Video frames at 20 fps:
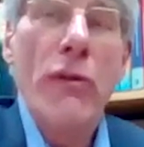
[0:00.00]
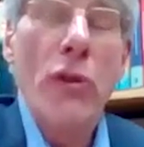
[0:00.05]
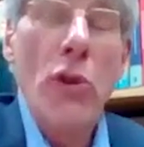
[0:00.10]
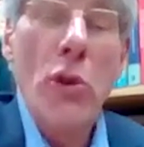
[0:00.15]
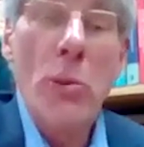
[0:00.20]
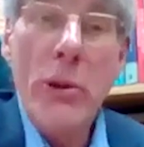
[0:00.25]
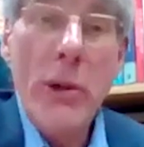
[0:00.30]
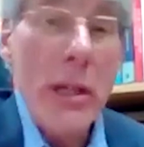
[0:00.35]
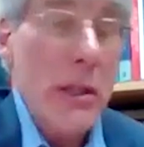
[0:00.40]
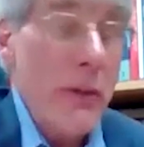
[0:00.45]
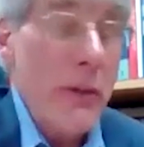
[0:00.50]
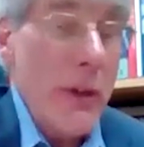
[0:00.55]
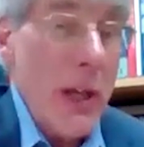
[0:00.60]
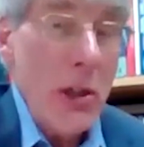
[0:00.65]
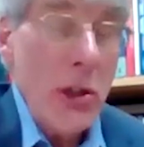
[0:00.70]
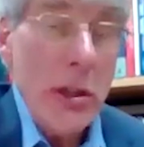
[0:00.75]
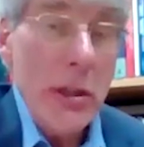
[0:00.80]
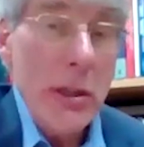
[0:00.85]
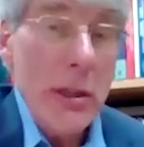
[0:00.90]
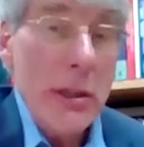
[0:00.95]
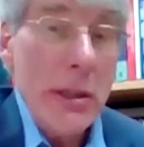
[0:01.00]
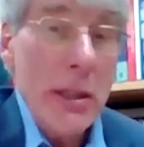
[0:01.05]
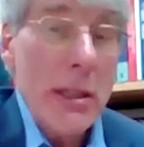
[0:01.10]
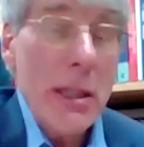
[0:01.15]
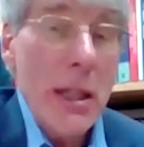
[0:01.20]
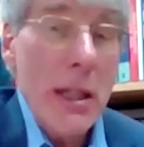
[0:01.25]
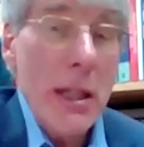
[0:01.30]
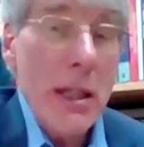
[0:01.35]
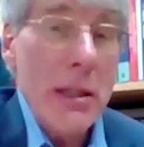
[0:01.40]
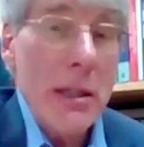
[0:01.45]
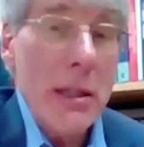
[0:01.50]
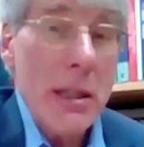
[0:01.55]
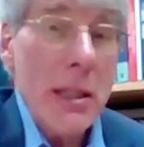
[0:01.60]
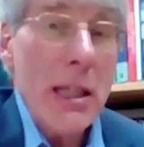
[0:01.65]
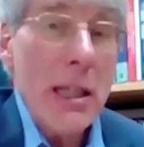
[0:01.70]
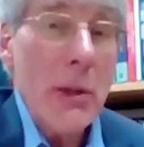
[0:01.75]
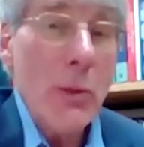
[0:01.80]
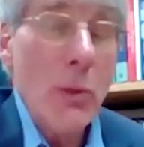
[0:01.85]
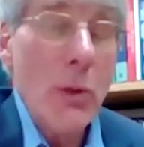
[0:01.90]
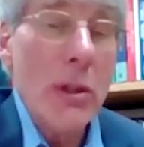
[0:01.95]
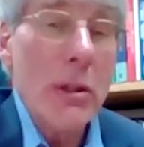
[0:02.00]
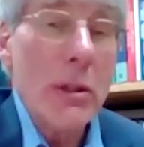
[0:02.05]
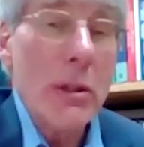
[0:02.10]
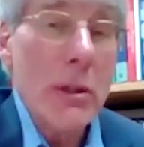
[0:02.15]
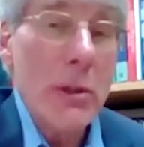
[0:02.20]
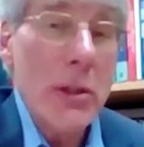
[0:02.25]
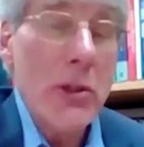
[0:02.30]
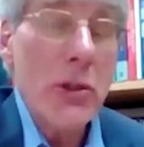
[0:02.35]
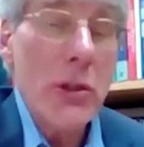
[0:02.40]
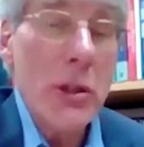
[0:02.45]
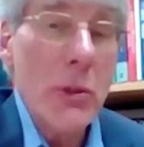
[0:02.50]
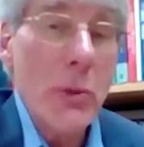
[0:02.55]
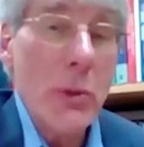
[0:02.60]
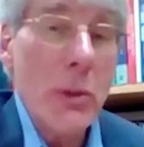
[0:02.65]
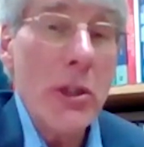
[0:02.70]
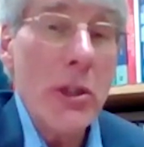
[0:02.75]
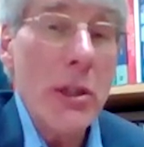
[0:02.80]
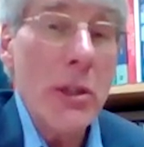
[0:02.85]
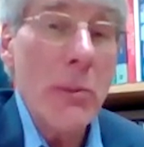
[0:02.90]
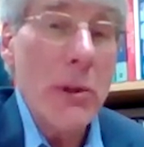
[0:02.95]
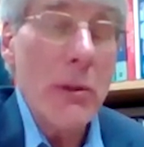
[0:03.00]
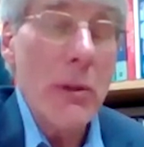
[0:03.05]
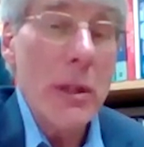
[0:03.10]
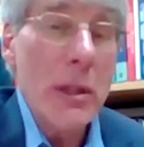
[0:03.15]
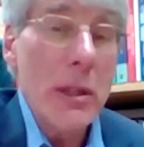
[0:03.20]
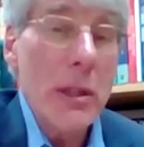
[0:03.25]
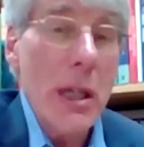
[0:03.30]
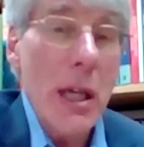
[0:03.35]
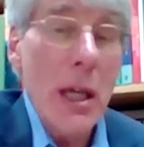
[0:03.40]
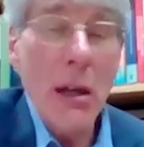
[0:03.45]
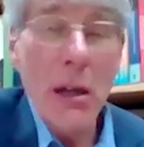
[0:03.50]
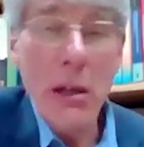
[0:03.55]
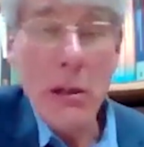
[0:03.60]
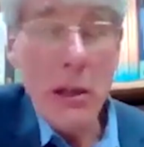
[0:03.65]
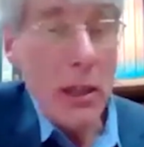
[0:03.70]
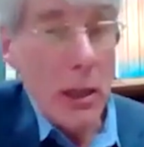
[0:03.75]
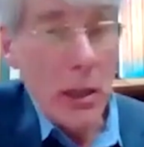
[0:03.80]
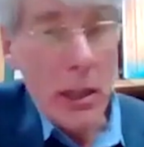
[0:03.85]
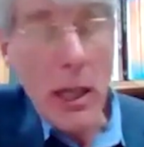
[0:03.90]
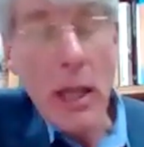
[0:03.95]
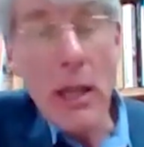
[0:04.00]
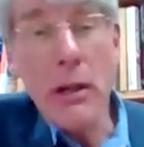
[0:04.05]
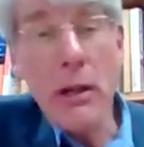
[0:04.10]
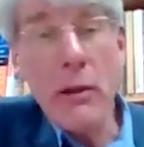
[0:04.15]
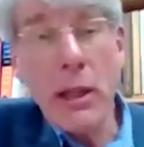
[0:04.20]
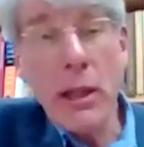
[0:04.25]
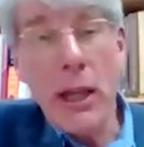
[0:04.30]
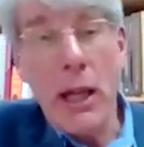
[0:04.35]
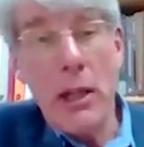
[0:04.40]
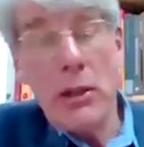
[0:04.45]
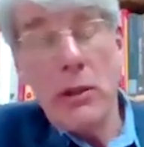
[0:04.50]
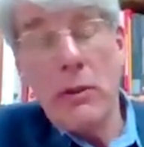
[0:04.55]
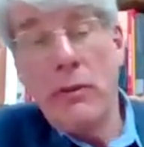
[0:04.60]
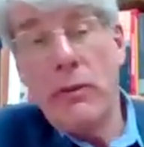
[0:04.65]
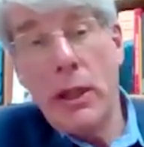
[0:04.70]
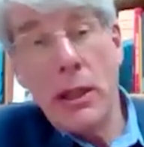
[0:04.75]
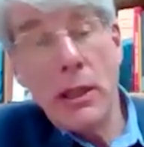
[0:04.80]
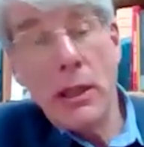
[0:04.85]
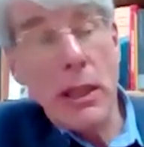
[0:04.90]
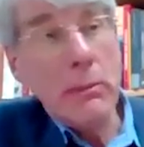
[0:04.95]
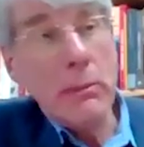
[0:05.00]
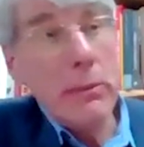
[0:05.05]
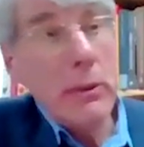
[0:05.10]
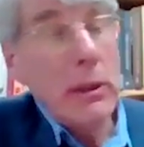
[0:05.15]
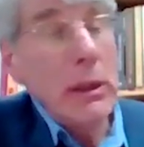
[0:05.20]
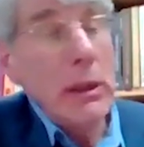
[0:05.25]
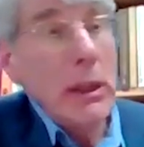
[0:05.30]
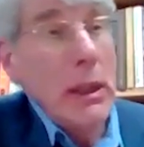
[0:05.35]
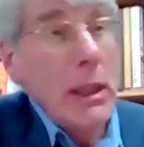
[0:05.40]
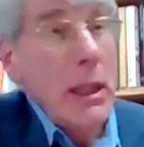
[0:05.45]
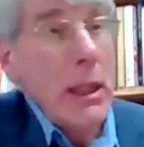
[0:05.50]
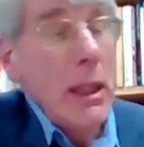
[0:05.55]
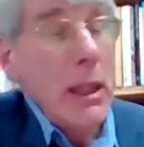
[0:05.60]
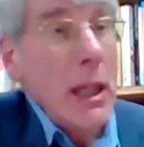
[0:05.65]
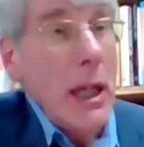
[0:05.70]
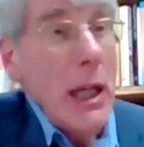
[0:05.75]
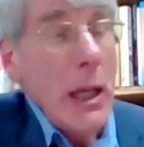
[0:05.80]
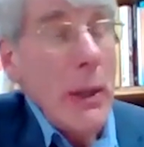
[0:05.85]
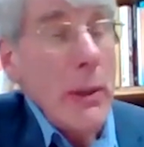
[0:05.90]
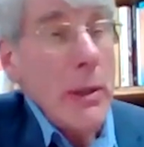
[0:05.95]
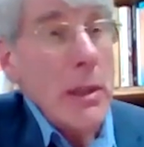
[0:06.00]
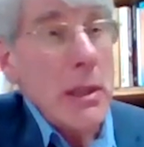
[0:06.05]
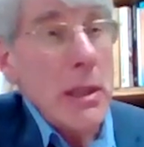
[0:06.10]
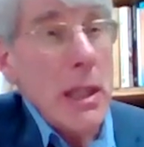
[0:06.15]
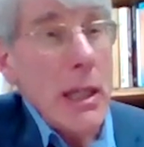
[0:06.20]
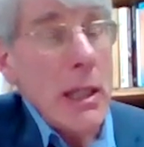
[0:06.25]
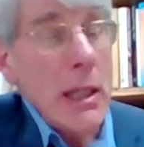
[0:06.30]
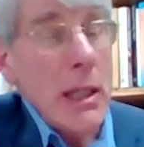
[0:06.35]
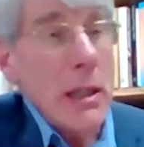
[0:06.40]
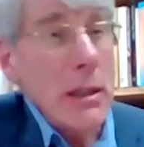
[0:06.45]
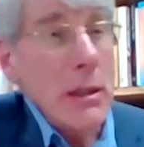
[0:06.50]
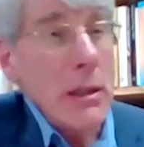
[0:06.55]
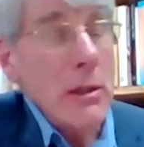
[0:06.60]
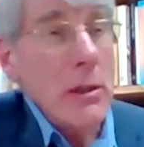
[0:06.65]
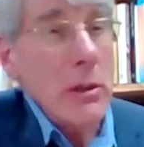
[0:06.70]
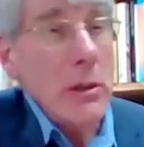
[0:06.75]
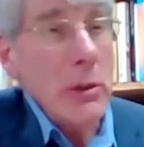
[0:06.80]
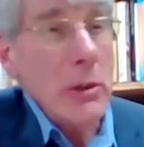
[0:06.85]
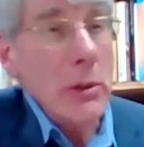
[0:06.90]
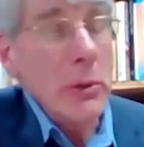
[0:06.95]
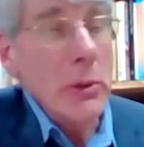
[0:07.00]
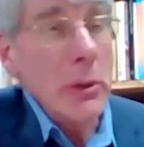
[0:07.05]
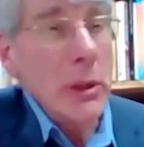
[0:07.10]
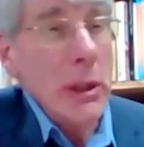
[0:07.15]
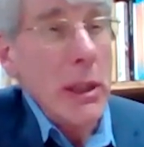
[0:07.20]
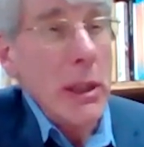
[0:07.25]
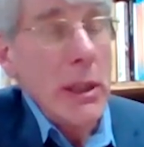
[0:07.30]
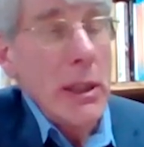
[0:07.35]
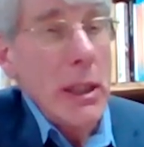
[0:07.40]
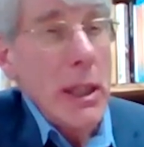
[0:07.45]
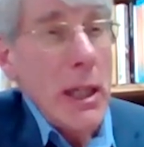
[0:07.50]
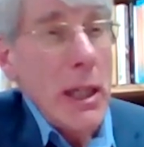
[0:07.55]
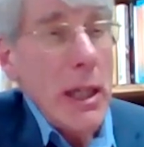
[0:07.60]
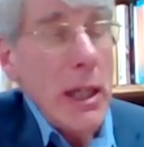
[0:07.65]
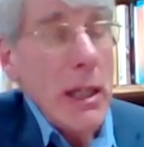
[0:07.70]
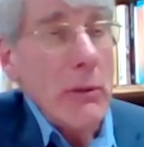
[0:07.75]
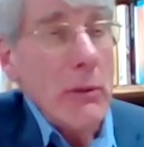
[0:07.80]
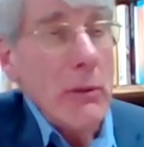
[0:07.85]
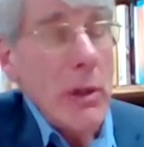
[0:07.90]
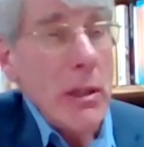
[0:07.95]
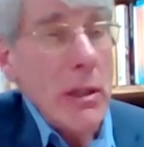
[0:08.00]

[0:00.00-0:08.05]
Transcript: former reservations and see what Christian worship there is there. On another occasion, for example, I was taken to a